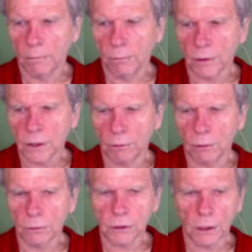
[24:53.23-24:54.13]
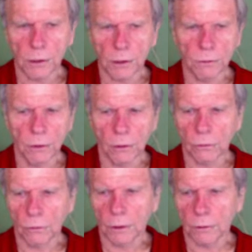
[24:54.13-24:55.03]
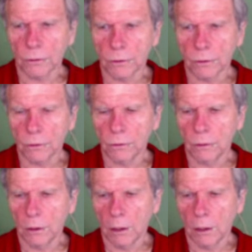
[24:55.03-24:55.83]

principles and you don't want to,